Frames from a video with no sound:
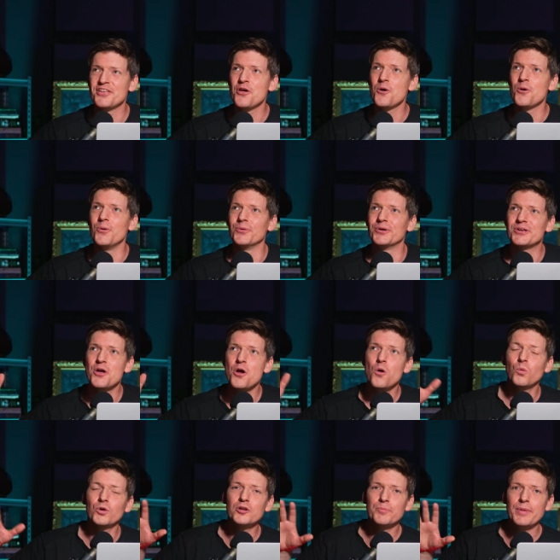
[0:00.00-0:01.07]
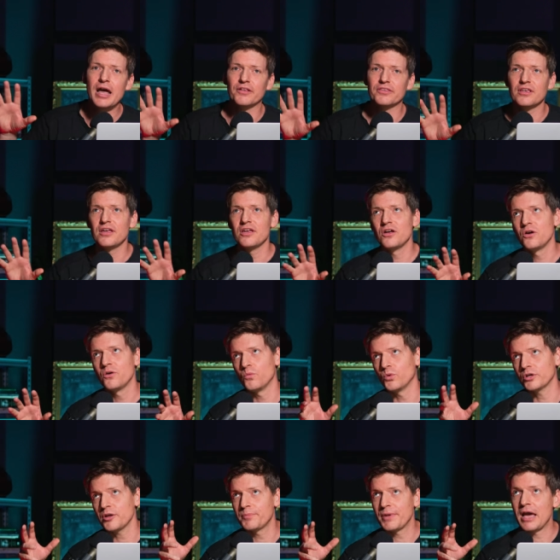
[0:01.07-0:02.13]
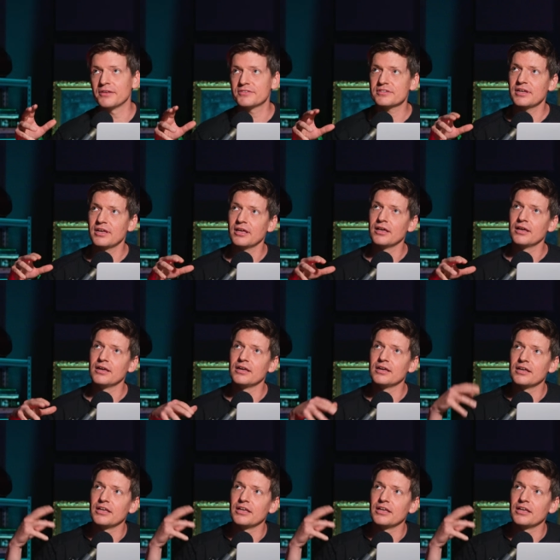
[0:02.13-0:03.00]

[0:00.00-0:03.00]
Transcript: Mm. What about what about uh,